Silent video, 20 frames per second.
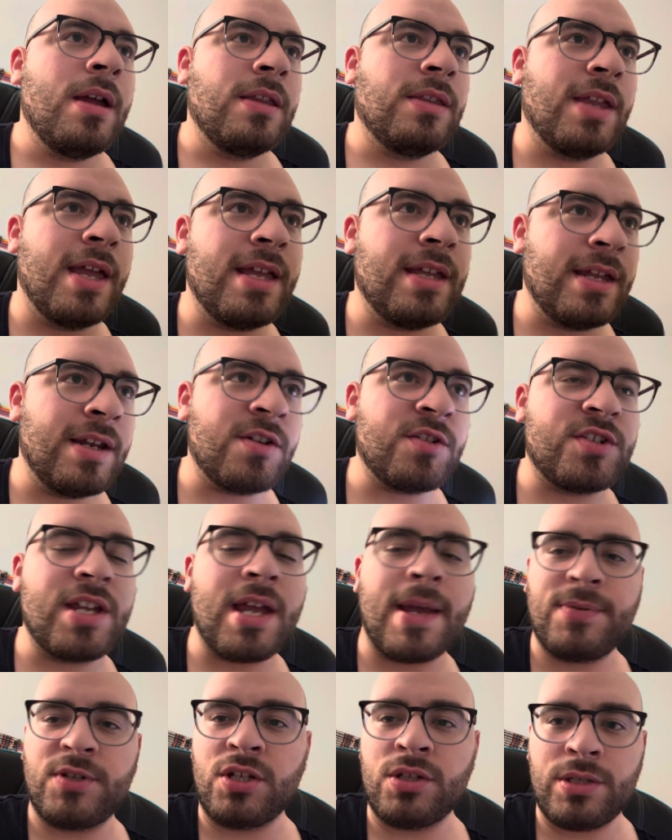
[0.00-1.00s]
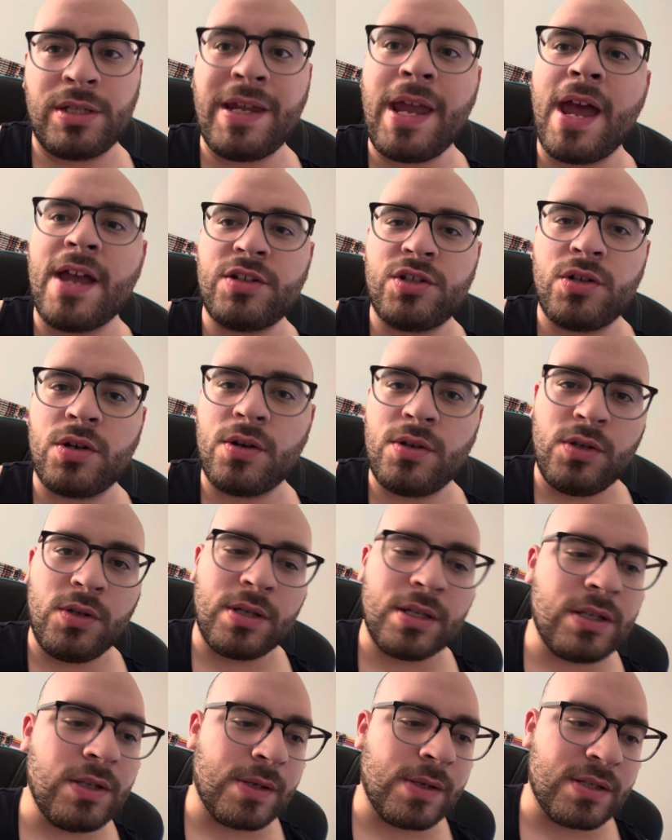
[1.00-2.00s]
The interceptions, yeah, sure, you
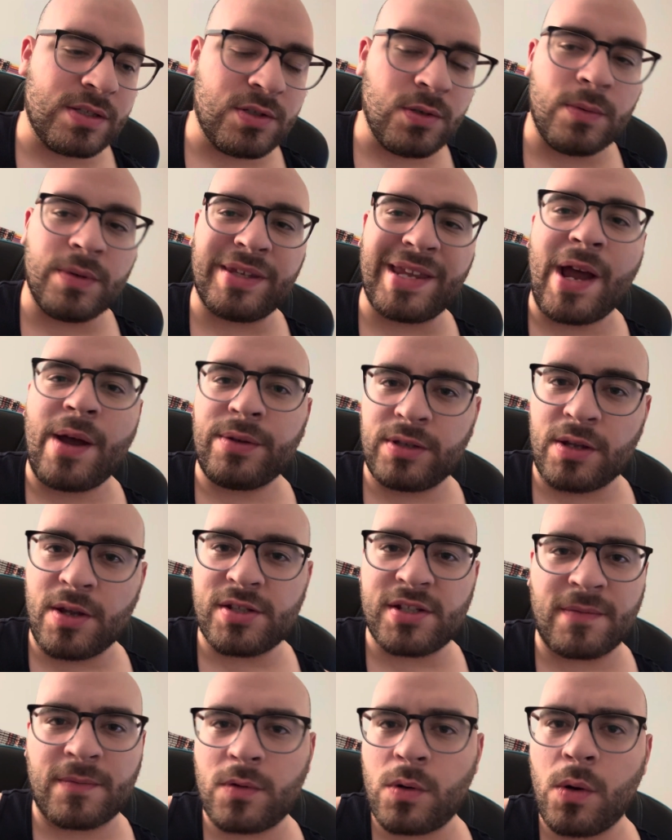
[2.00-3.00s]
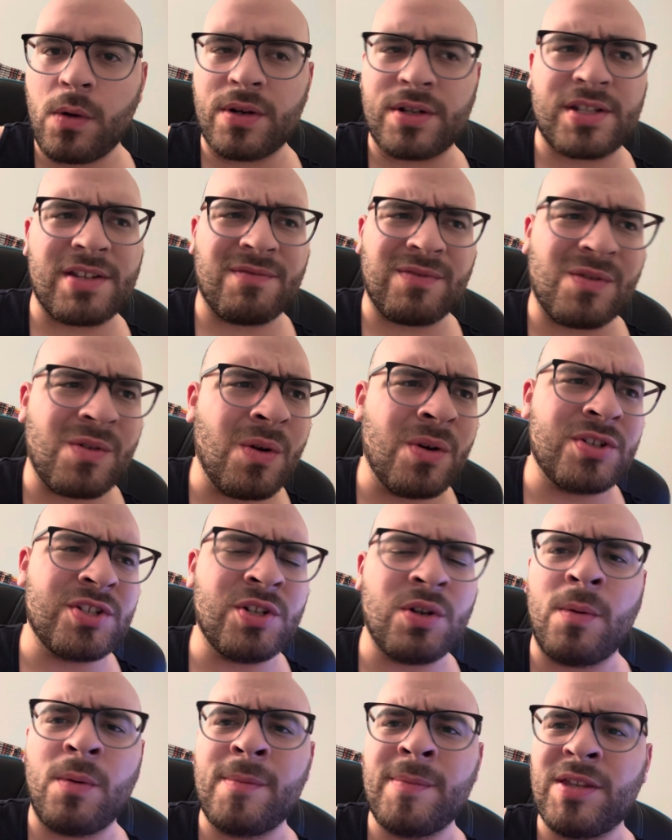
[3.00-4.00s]
could do without those, of course. Of course,
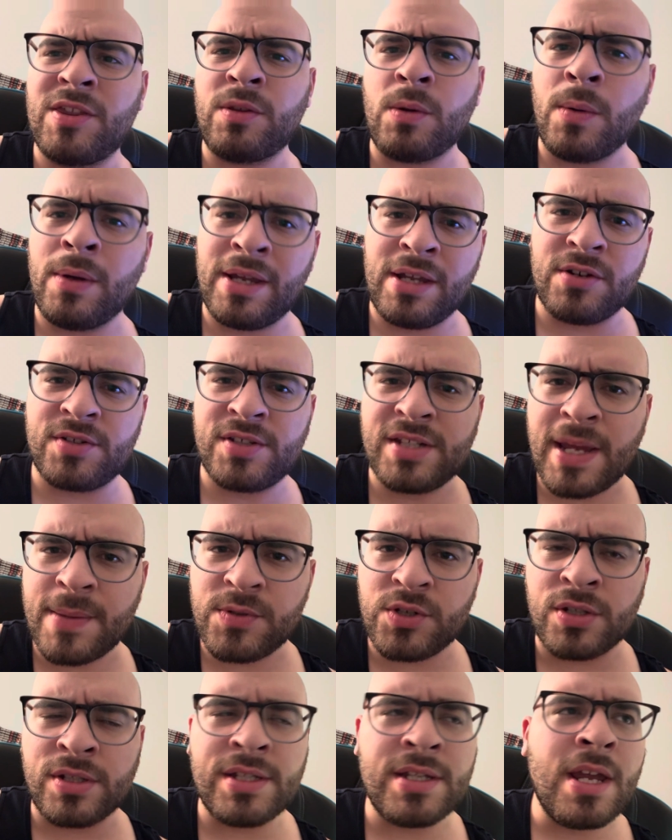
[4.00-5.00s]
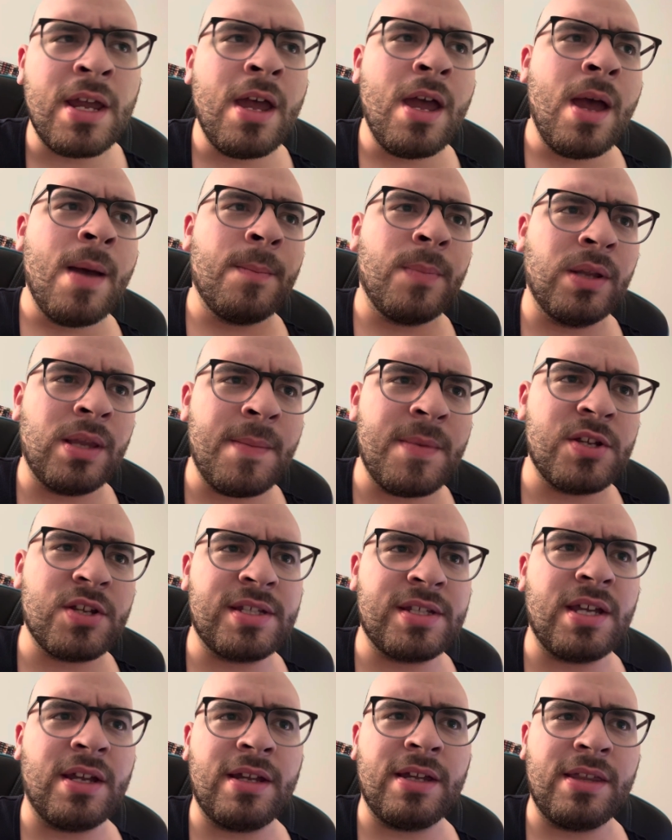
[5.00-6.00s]
you don't want to be throwing interceptions. But let me
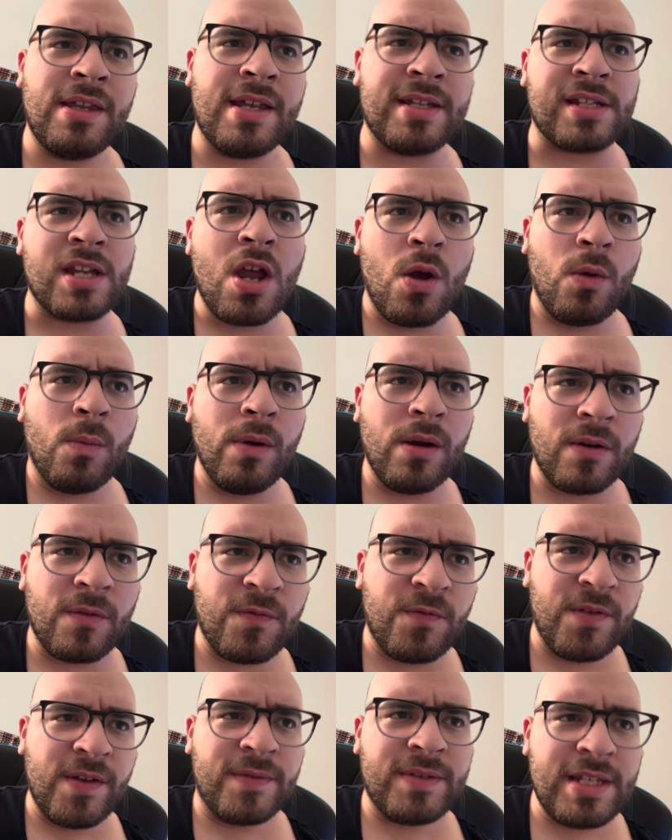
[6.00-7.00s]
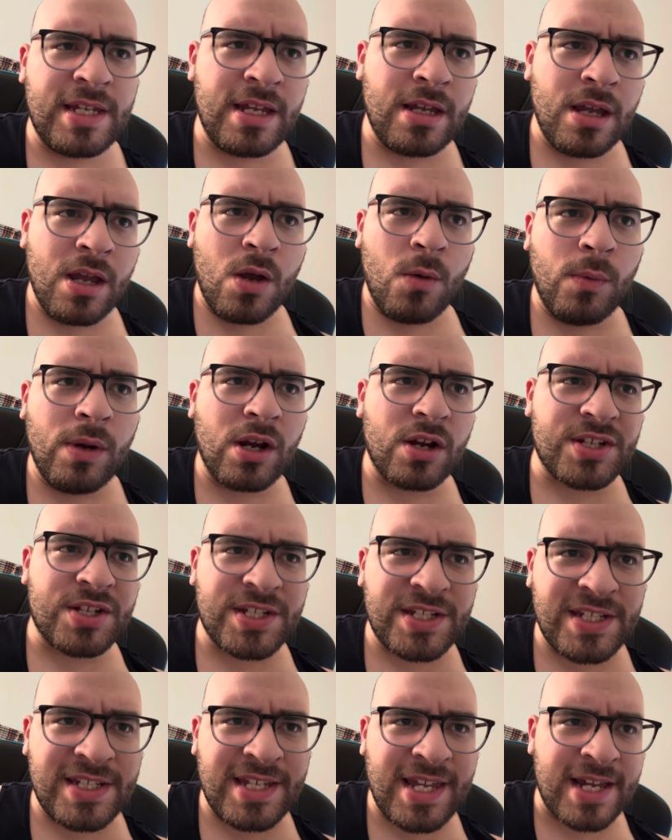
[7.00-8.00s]
just tell you this. We are
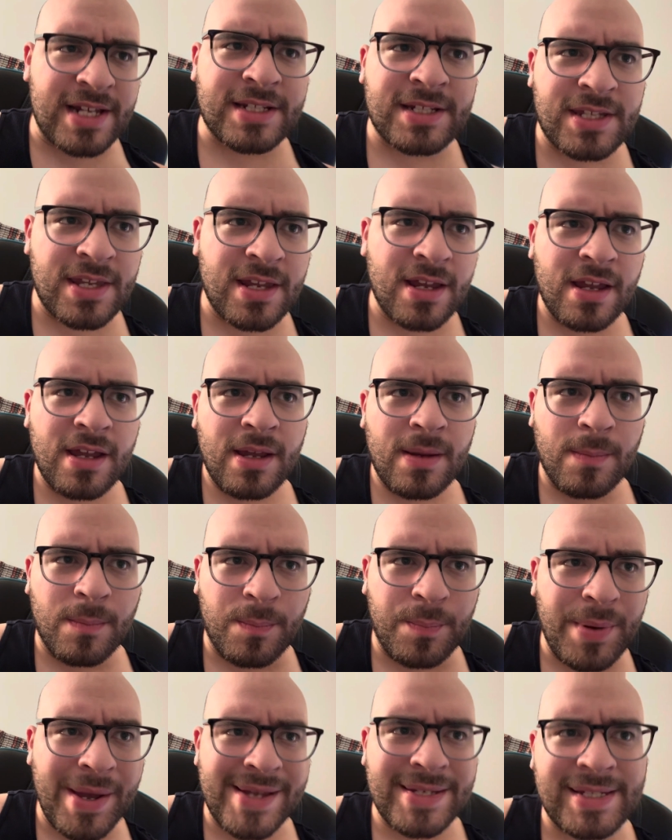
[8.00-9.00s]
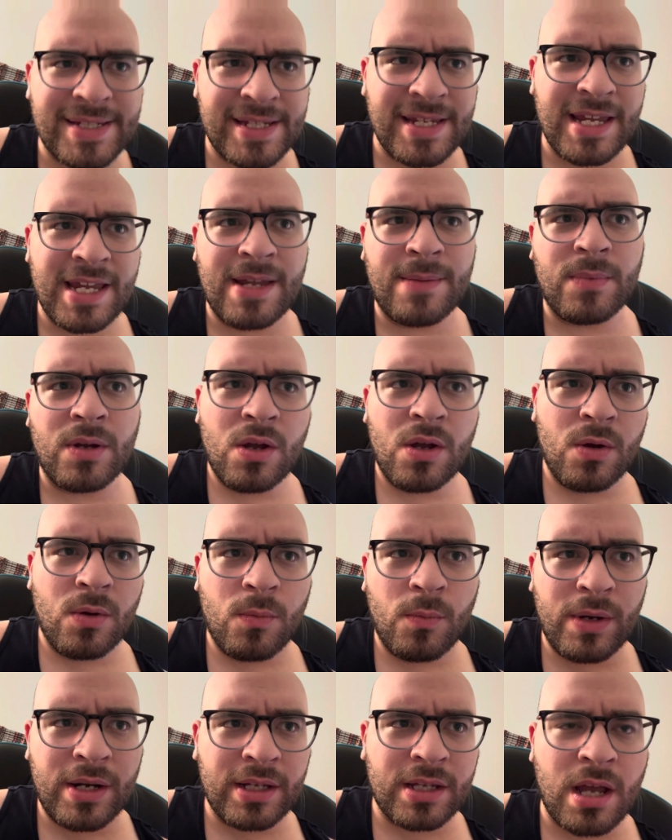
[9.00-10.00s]
6th best team
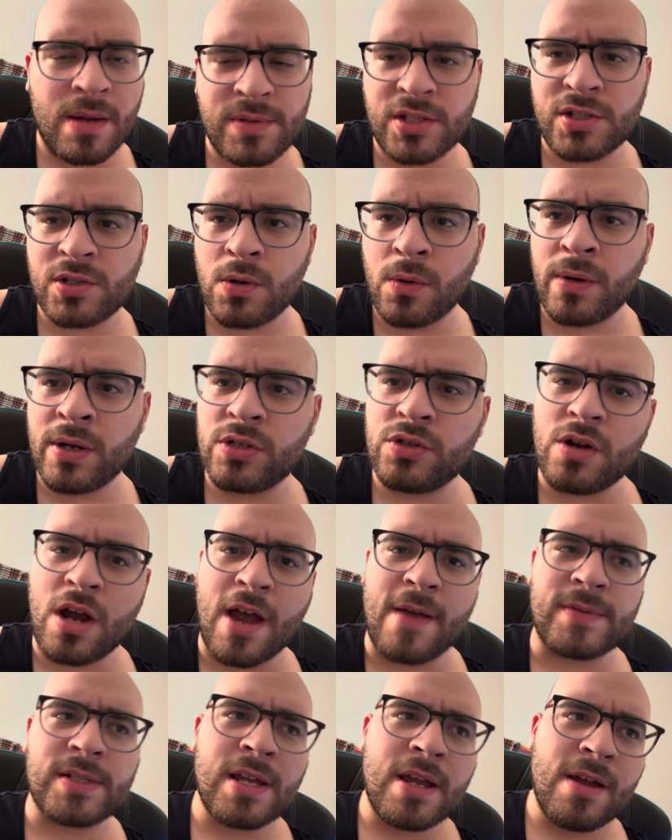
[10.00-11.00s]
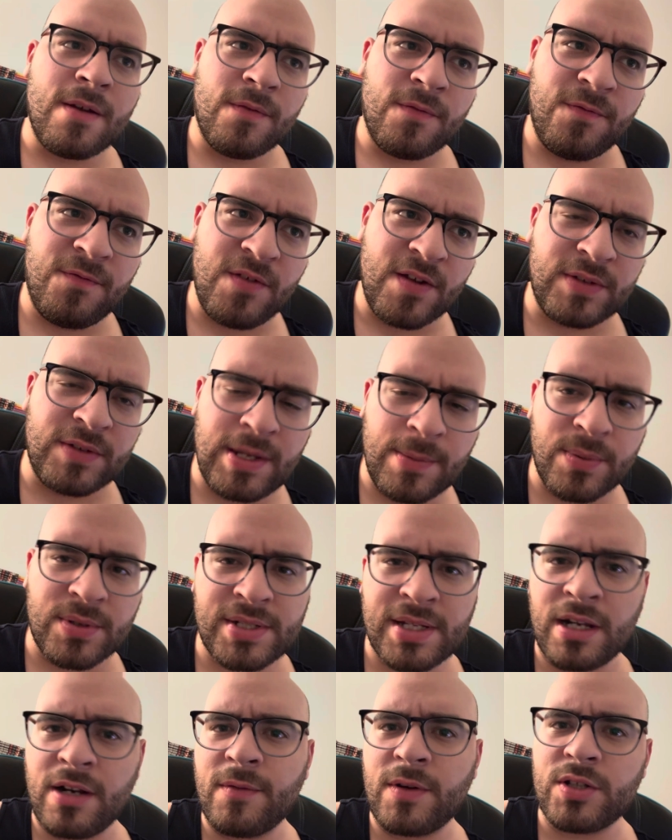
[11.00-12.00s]
when it comes to scoring drives.
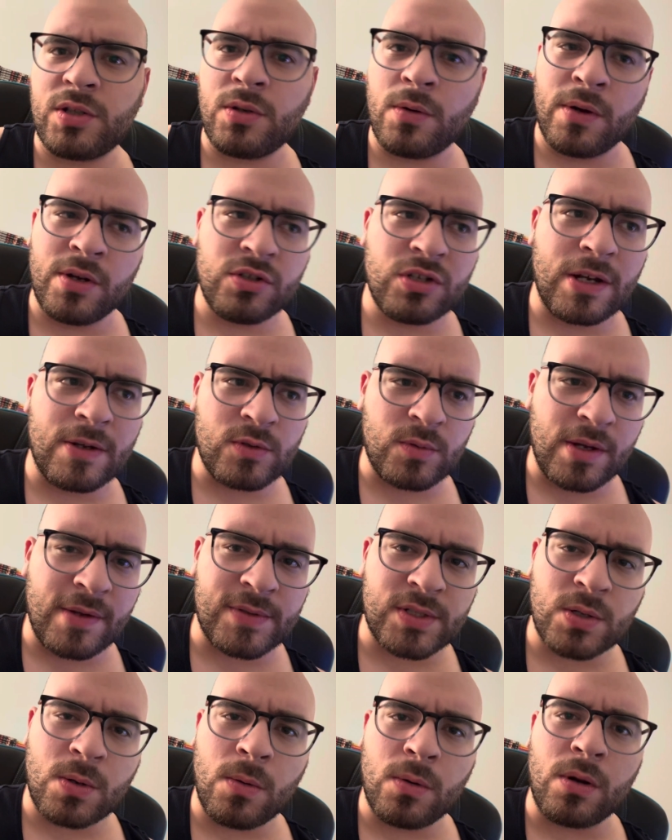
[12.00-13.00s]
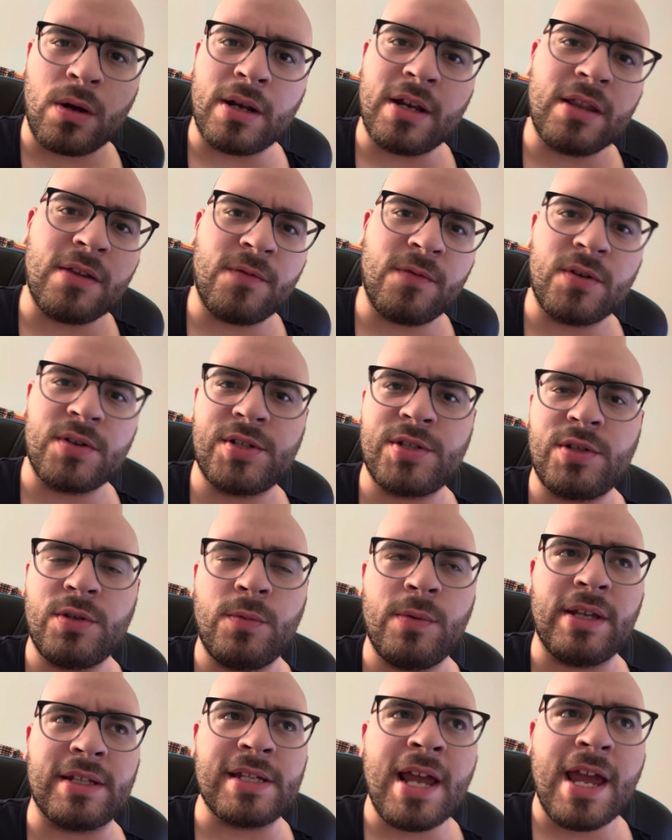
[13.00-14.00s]
50% of our scoring drives we have scored on in the first 2
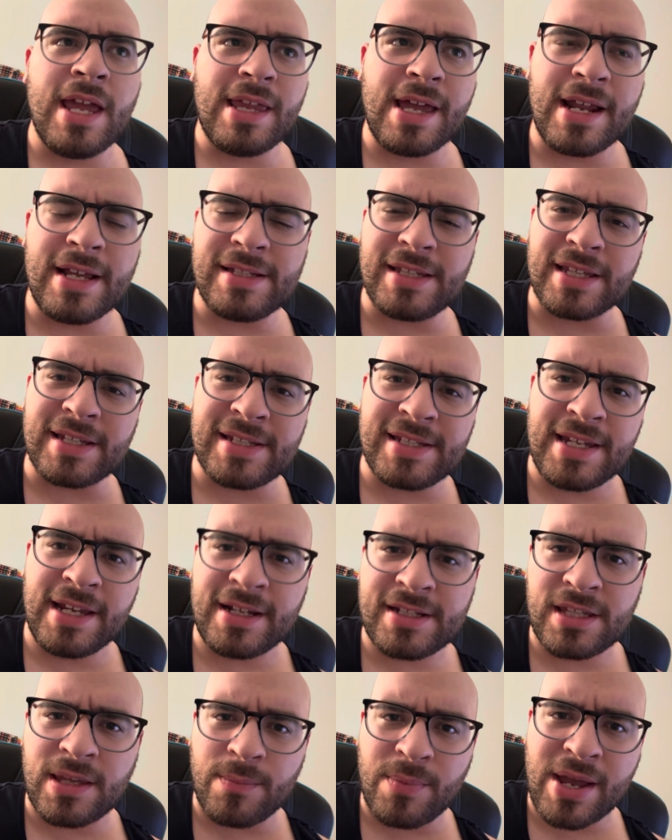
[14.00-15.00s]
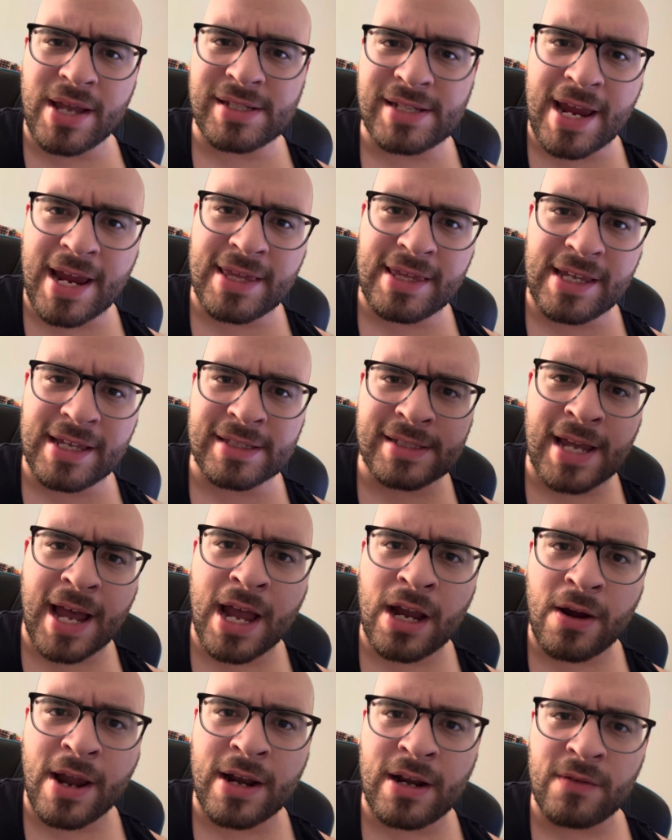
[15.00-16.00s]
weeks. That is the 6th, the best in the
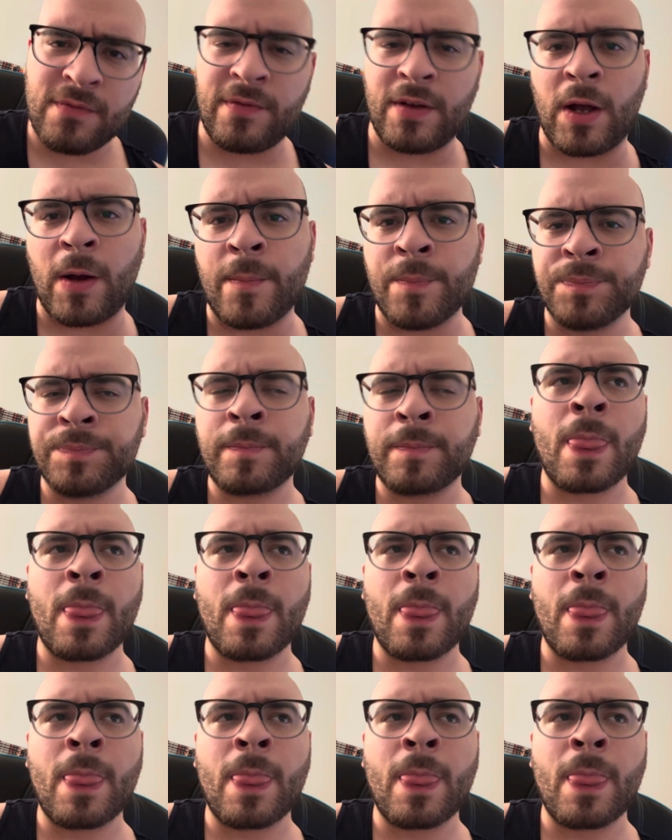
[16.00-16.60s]
entire NFL.